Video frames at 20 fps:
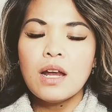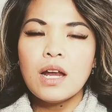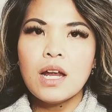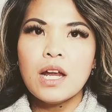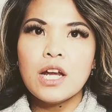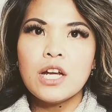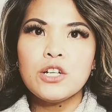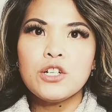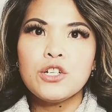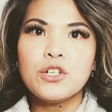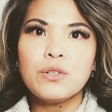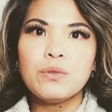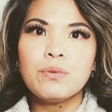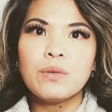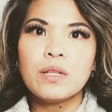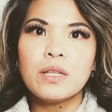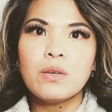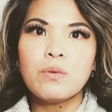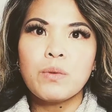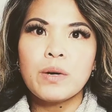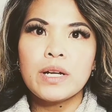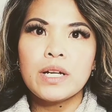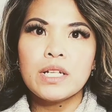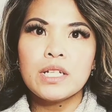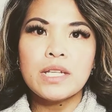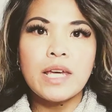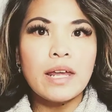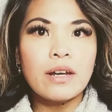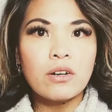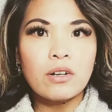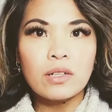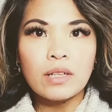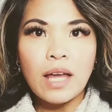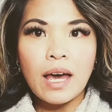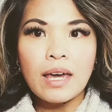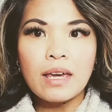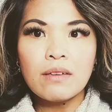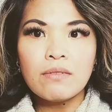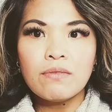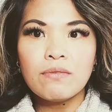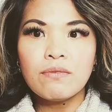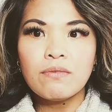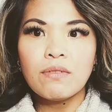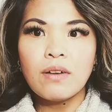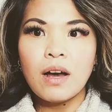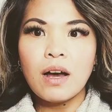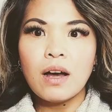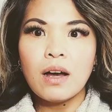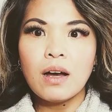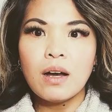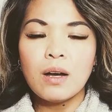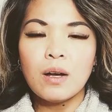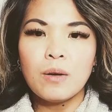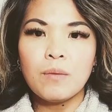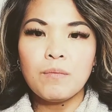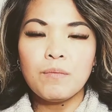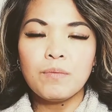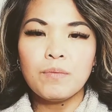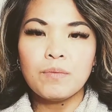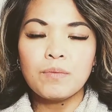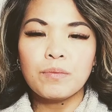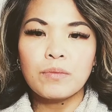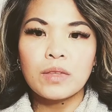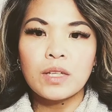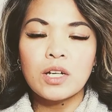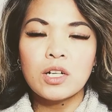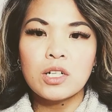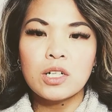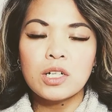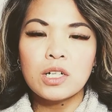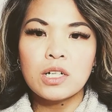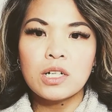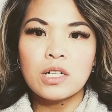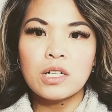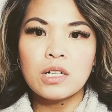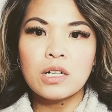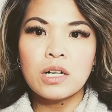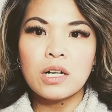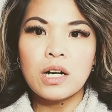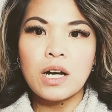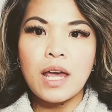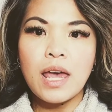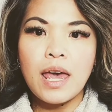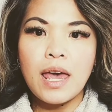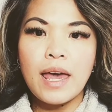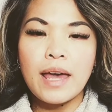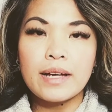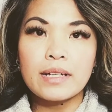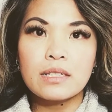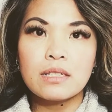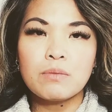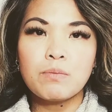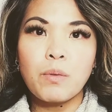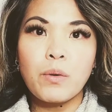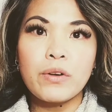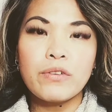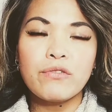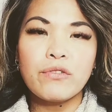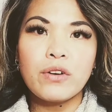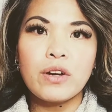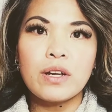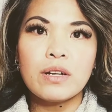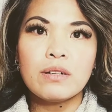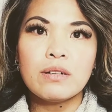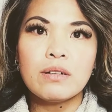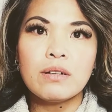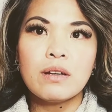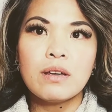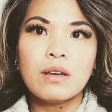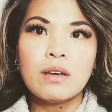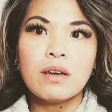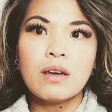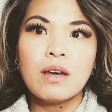and she really wanted to end her life. Her ex-boyfriend